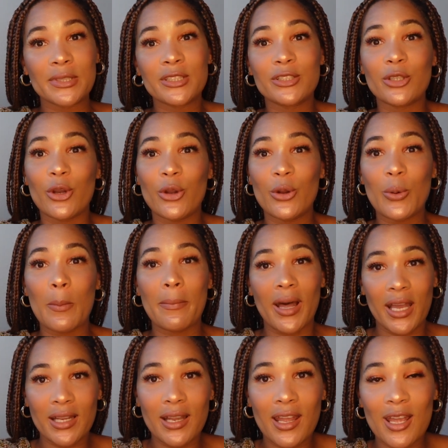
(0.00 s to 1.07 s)
So
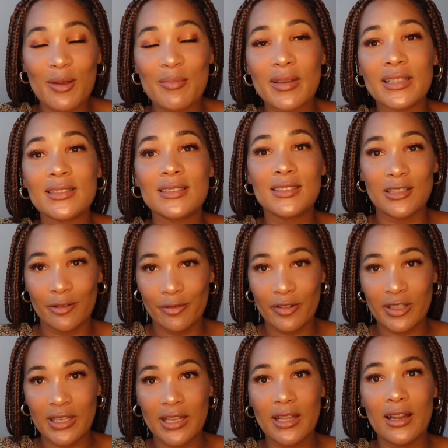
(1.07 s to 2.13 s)
my name is
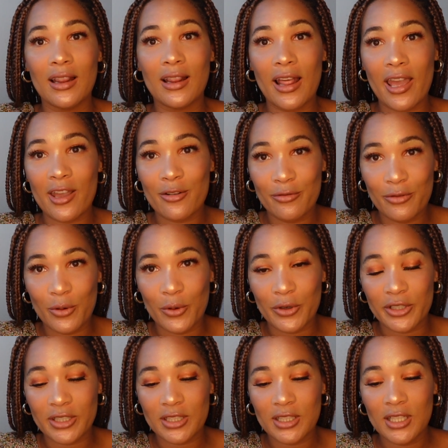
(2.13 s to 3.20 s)
Tiffany
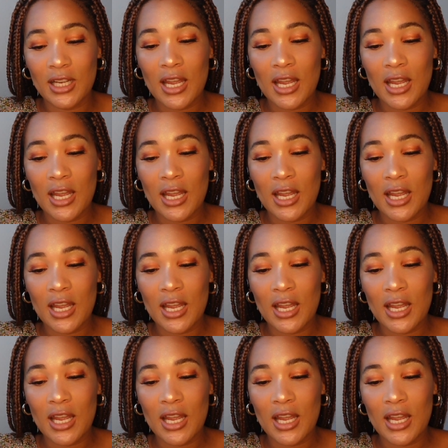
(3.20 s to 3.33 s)
Langford,